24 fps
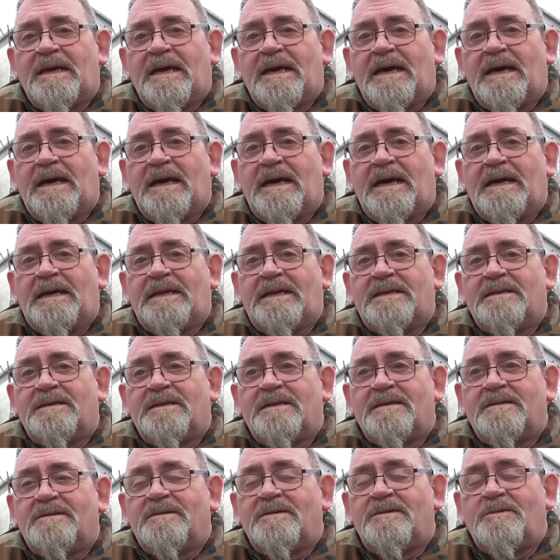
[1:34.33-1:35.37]

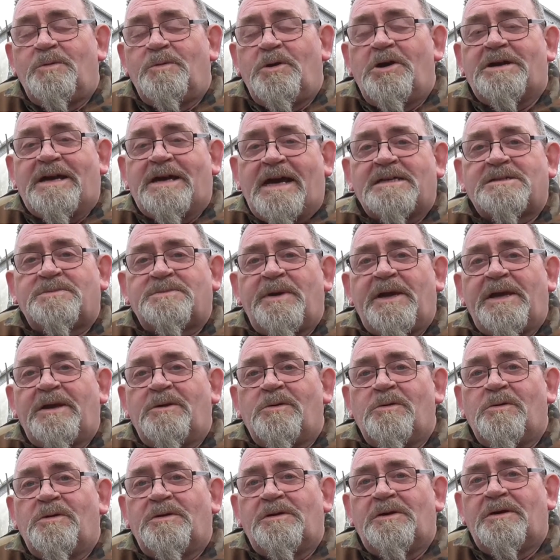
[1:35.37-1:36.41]
And work has been
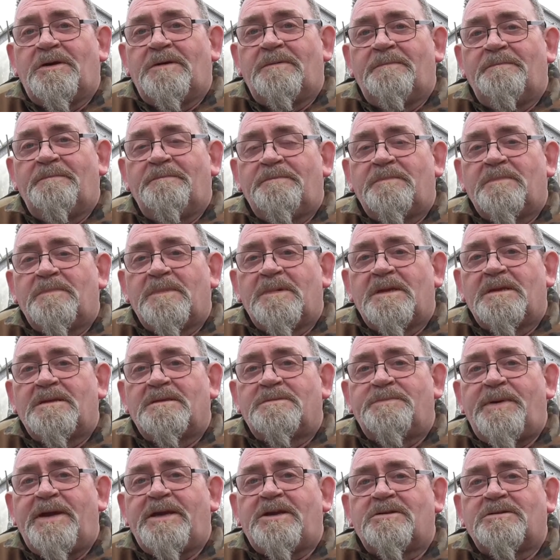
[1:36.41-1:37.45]
going on,
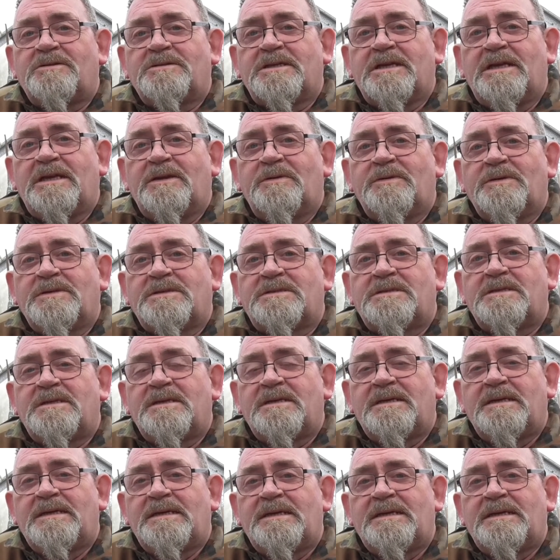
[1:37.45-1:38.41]
it's been continuous.